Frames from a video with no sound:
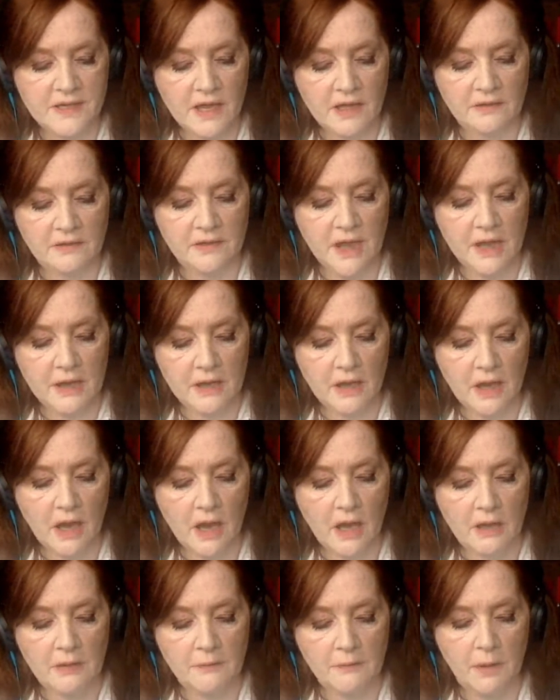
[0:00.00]
said
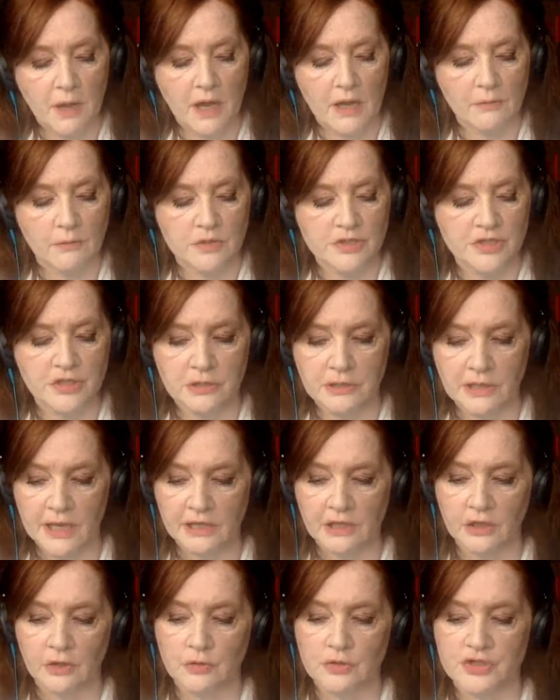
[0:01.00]
I was
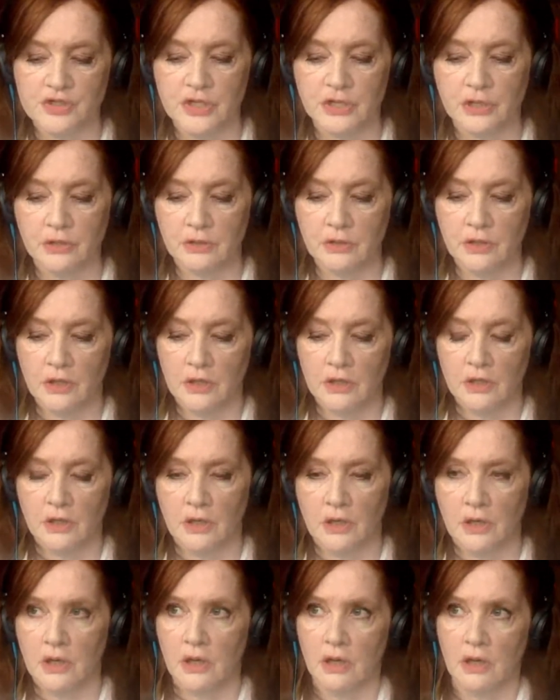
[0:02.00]
like using
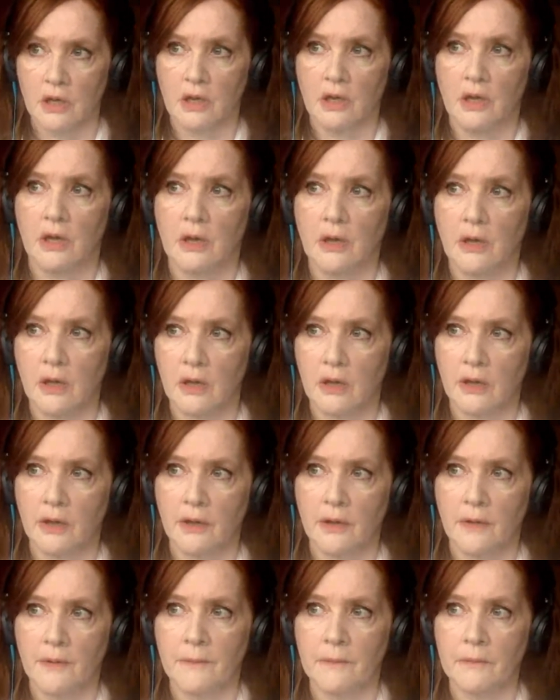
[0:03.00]

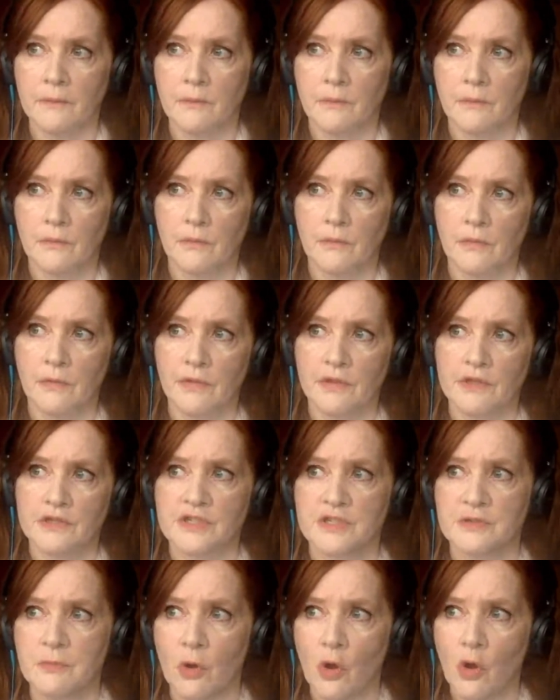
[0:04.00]

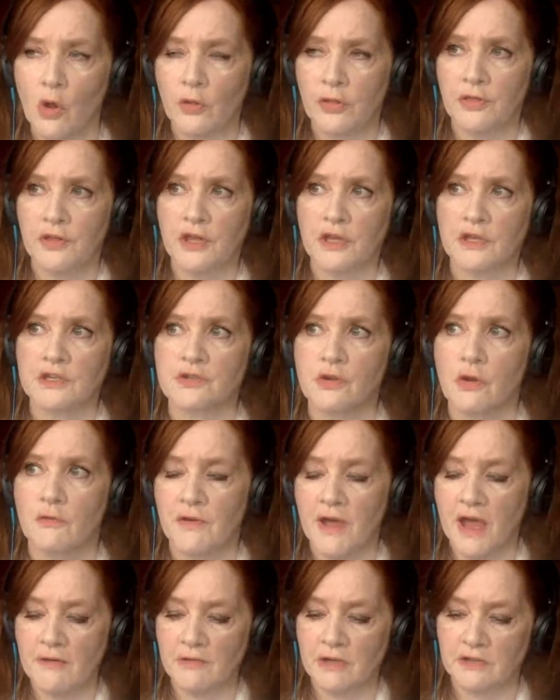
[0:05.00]
the small things
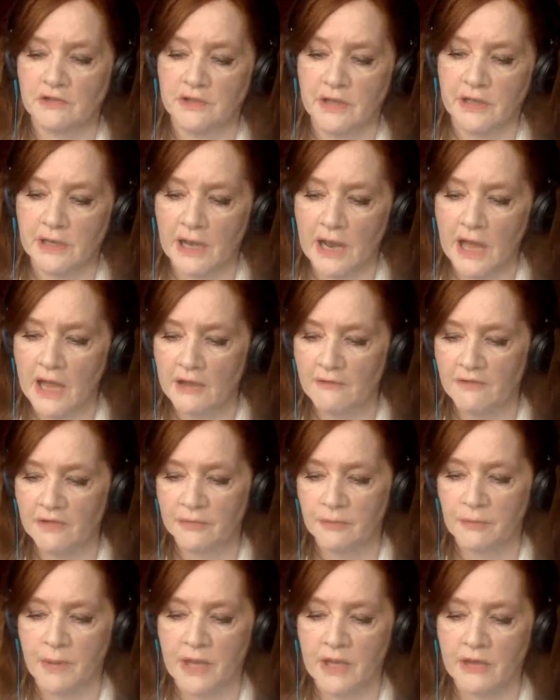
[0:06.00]
of everyday
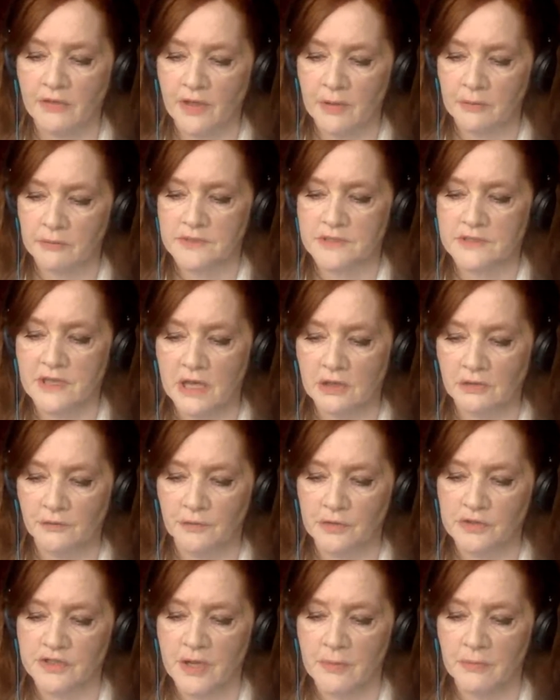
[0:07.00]
life and make them
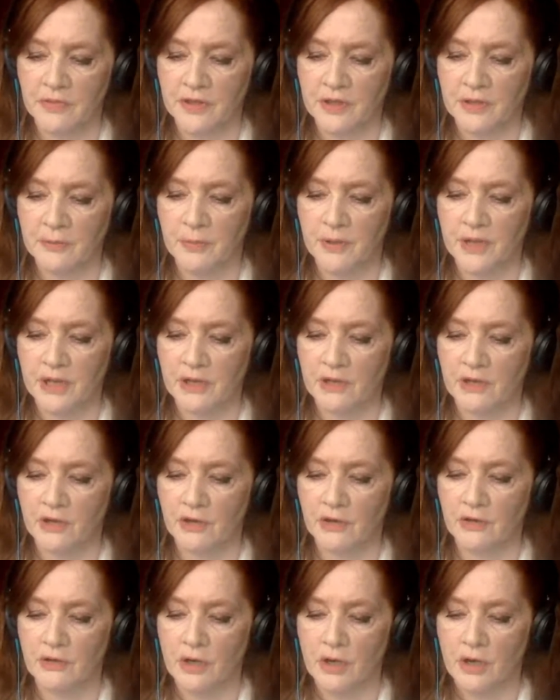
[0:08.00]
stand for something
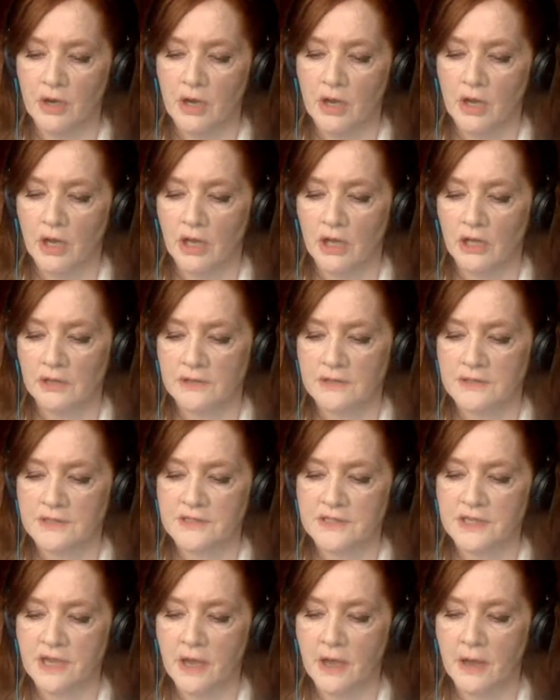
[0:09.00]
bigger,
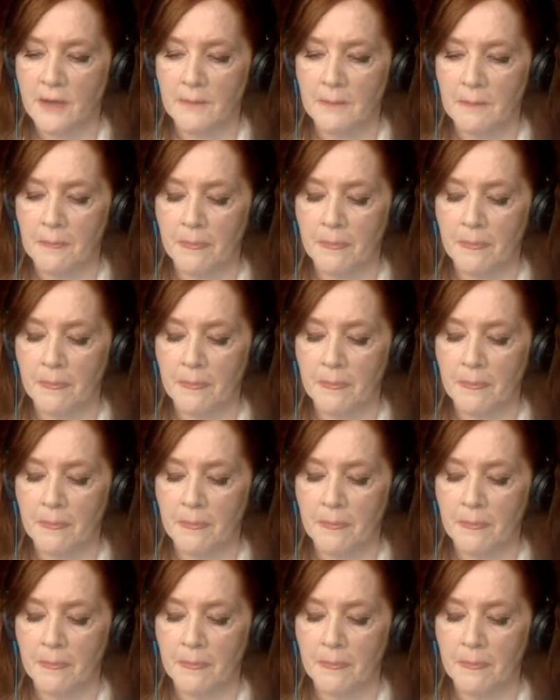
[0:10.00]
it's